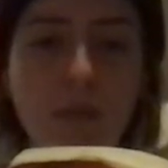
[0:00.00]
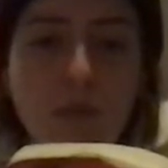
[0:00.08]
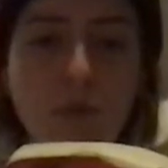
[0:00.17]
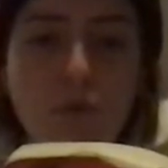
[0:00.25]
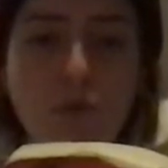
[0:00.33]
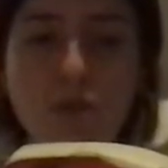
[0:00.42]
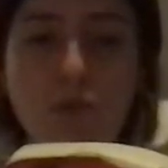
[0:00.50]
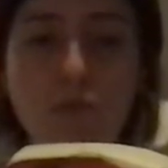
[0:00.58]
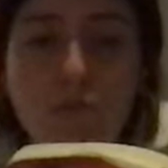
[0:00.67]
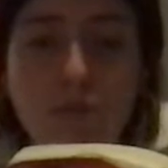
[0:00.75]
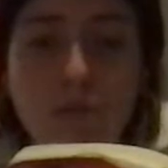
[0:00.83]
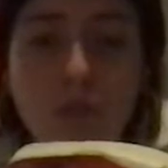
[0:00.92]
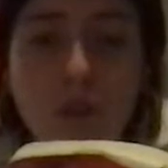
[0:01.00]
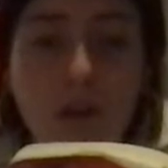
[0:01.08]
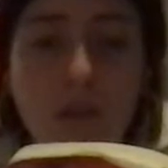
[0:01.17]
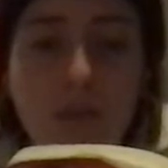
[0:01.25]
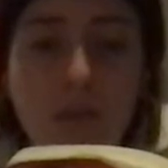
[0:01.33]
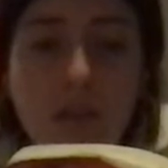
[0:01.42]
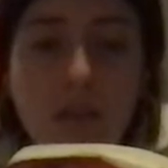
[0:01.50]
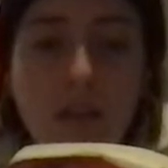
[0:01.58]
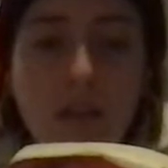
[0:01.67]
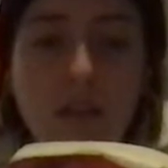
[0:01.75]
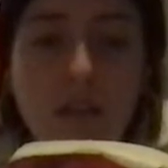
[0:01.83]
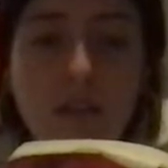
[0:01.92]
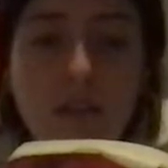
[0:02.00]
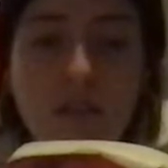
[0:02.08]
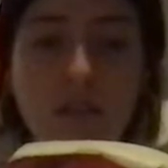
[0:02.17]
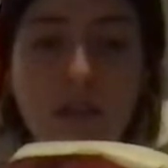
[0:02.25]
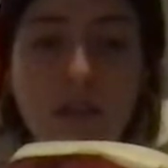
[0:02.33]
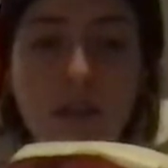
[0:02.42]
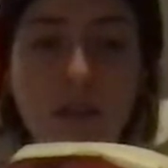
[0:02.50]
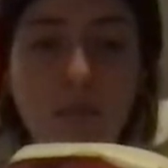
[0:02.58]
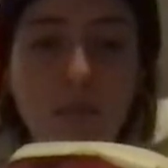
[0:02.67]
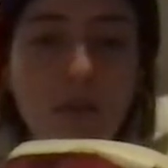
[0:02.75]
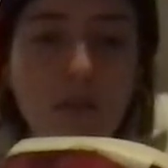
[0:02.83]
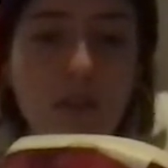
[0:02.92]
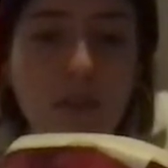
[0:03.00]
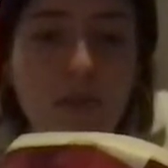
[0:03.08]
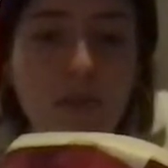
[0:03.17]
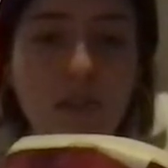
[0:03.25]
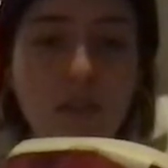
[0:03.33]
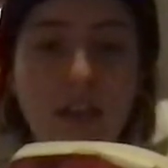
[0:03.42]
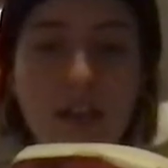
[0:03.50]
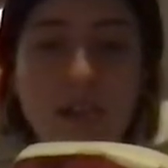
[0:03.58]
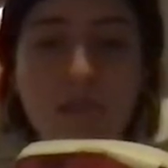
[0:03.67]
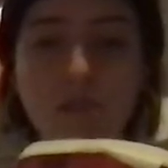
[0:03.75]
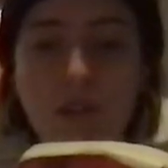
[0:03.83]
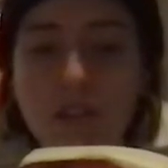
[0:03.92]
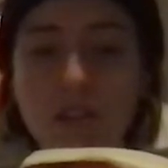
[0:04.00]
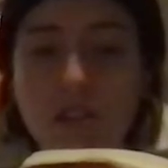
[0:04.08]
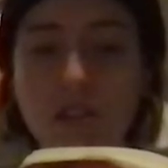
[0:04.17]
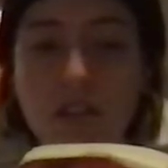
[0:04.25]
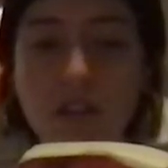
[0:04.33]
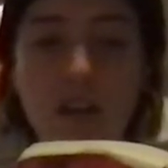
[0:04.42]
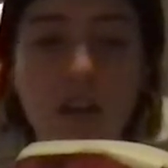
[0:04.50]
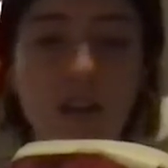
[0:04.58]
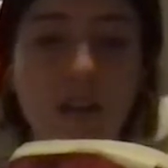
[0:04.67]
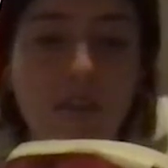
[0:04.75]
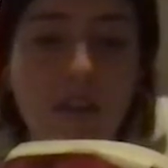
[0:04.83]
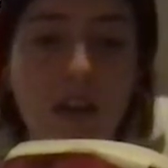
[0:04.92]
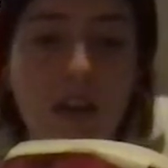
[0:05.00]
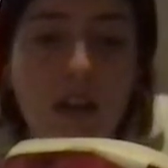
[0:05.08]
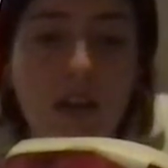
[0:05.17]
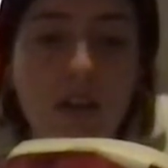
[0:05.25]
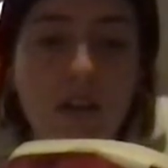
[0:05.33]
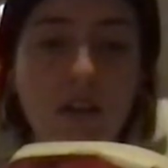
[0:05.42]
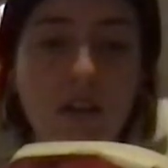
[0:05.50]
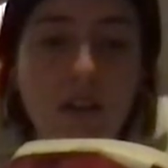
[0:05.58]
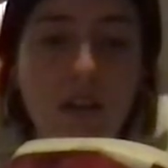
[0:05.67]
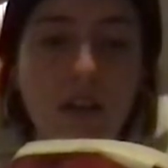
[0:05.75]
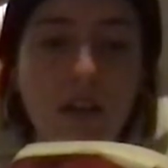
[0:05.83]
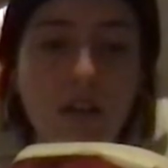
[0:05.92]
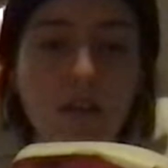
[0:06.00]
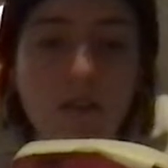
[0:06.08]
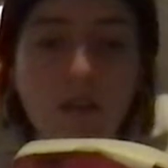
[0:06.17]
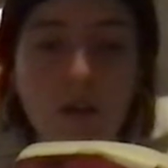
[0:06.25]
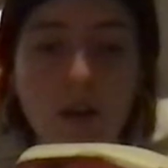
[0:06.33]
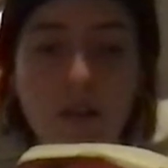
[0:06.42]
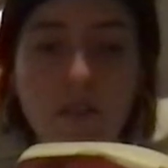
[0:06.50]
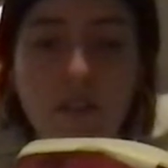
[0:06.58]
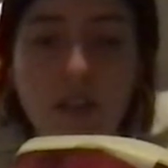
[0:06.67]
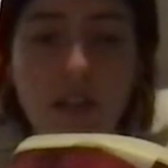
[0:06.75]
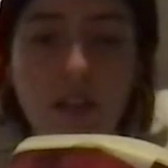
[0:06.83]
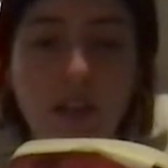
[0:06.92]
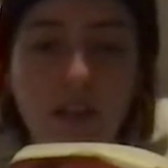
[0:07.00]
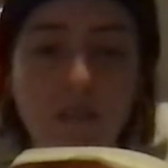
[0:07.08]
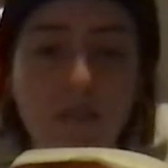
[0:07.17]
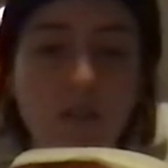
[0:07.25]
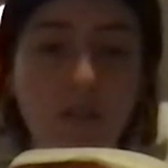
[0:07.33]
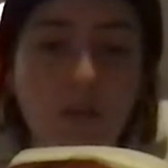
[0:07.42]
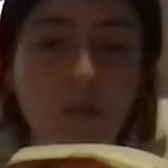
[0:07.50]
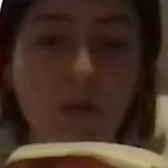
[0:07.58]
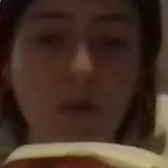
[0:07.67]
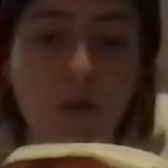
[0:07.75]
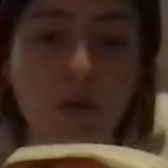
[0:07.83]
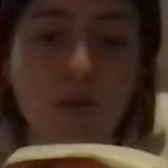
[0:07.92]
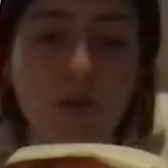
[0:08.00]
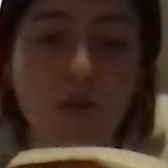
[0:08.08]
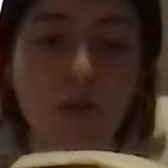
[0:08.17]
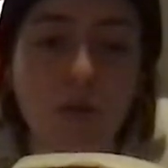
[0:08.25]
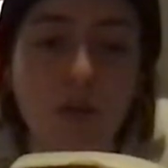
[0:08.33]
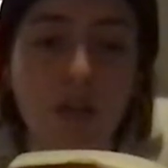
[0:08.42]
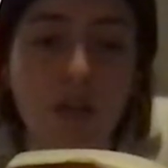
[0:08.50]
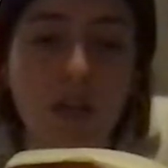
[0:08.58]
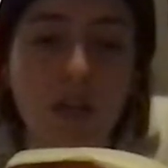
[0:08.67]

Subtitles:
who jump from tall buildings with glass fronts and not enough air, if you are failing to fix a broken story,